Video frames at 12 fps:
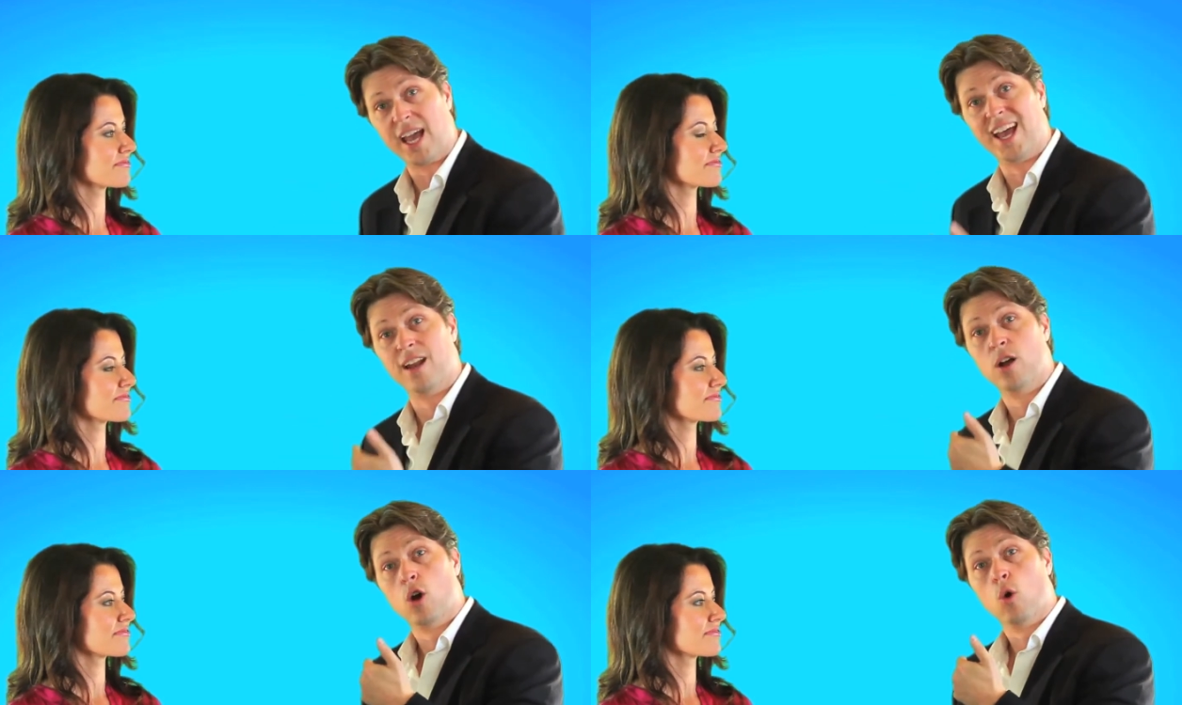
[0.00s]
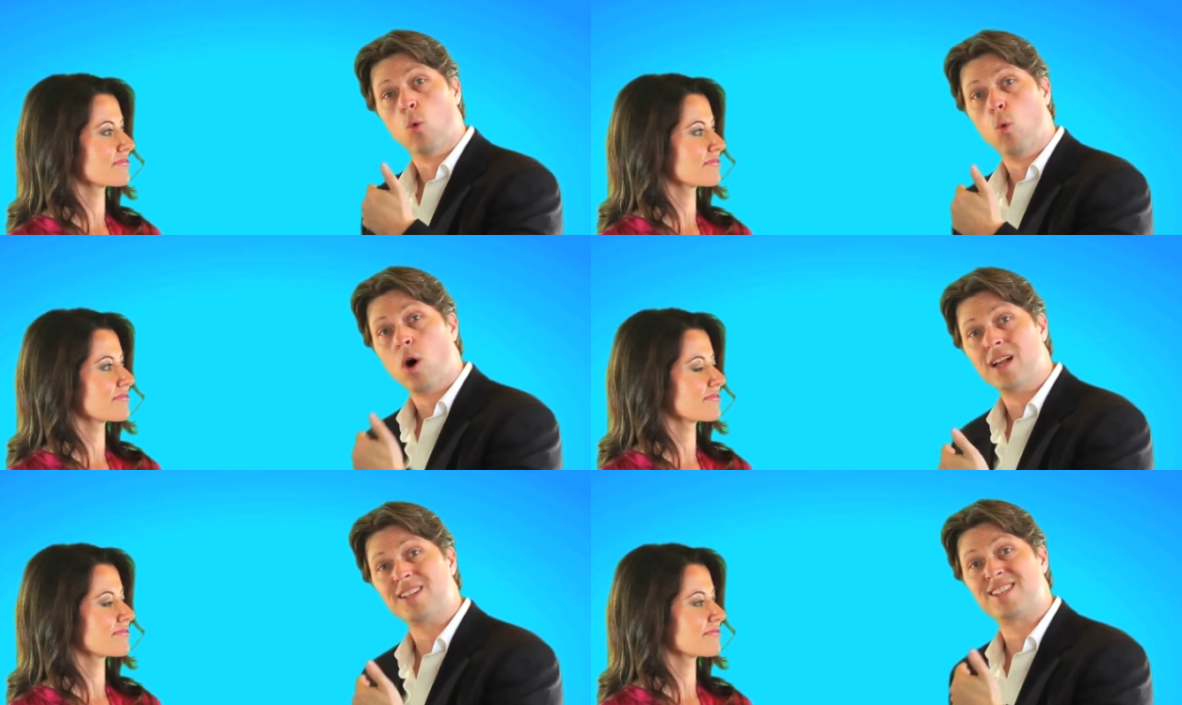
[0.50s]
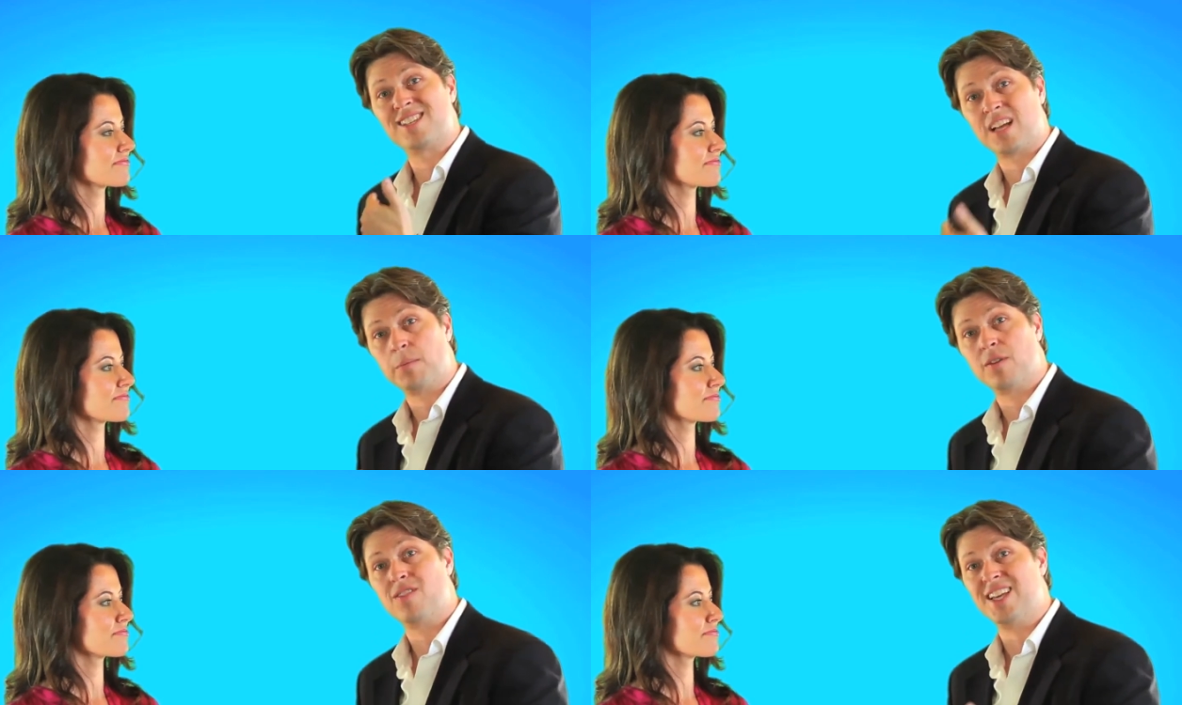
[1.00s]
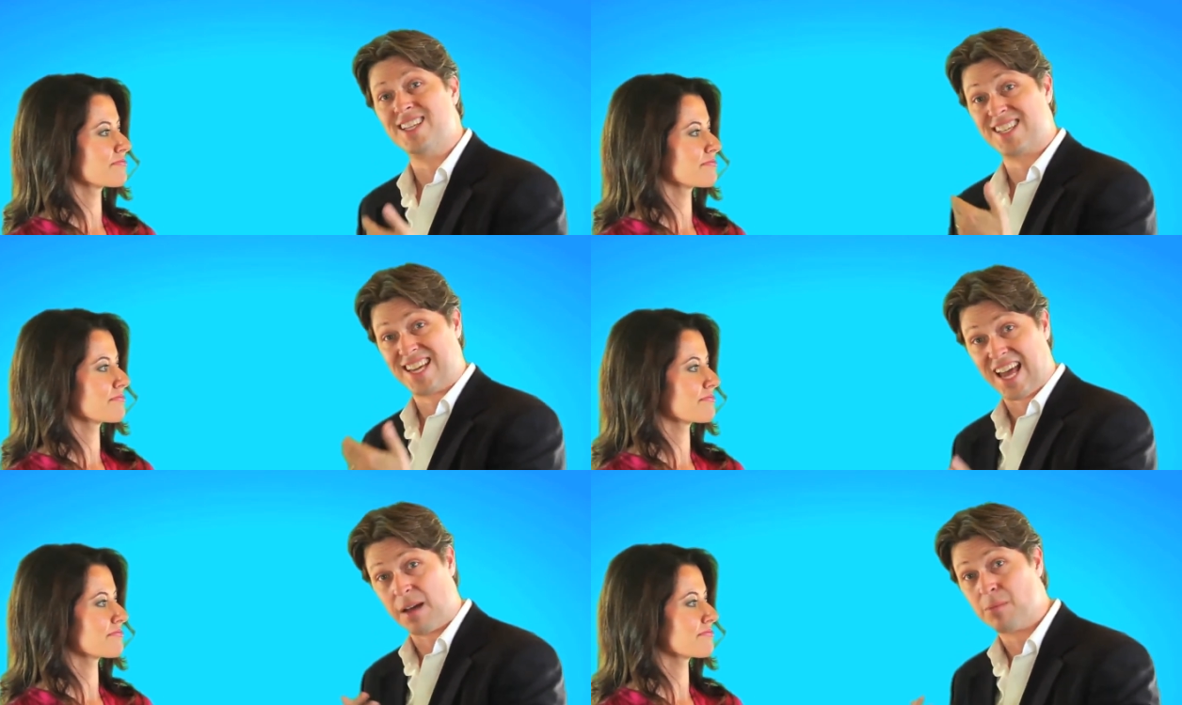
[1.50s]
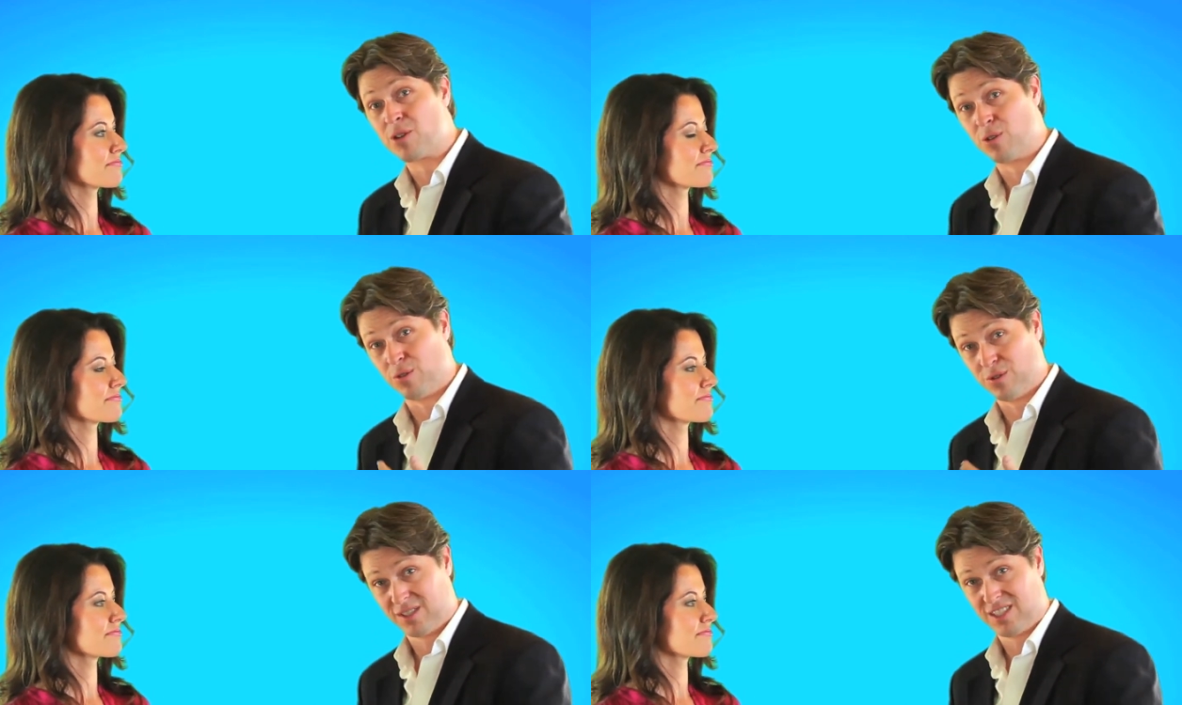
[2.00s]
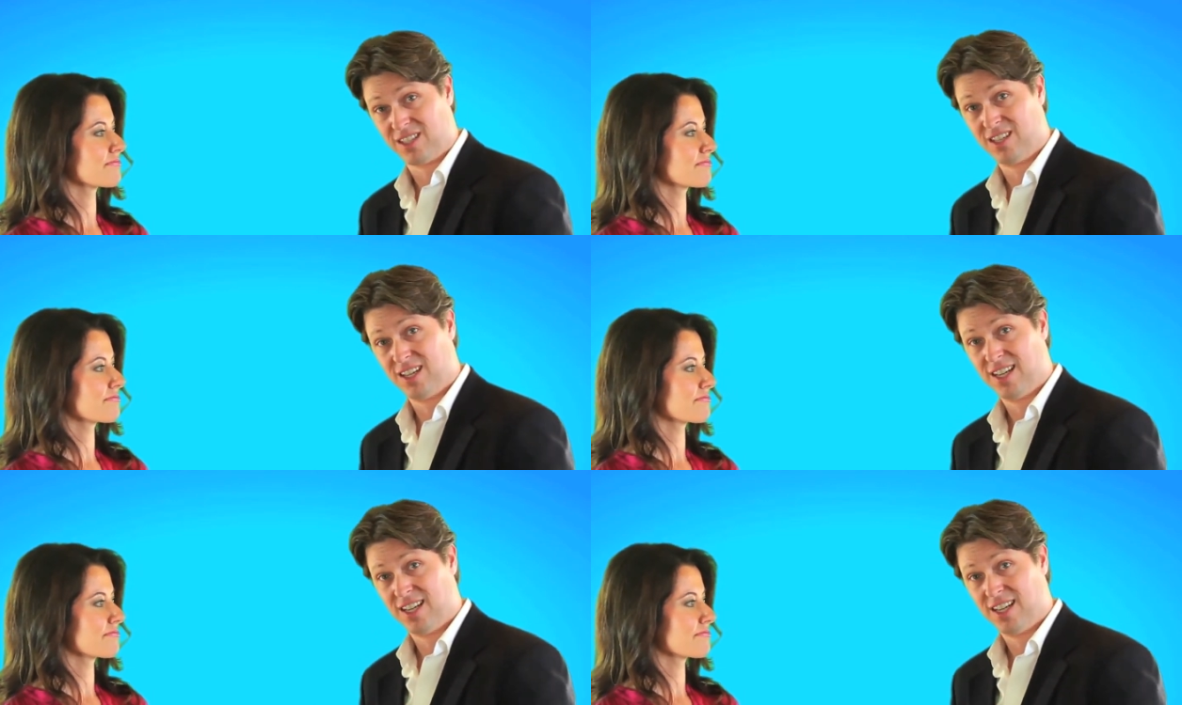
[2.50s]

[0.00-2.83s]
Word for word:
Speaker 1: and what some of these chemicals